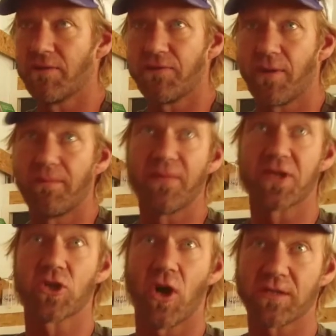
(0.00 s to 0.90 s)
from the
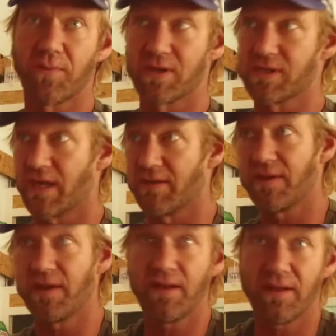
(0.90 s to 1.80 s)
shark spotter side,
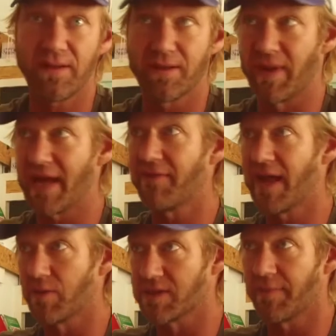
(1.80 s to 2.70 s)
the black flag
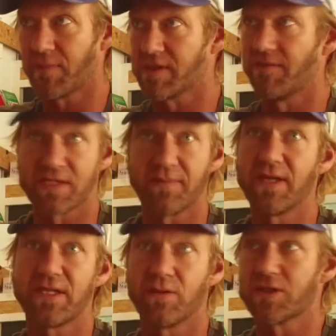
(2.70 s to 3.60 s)
was up because the
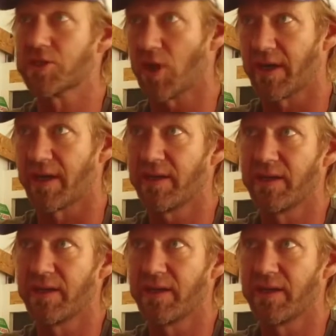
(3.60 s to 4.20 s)
visibility was shocking.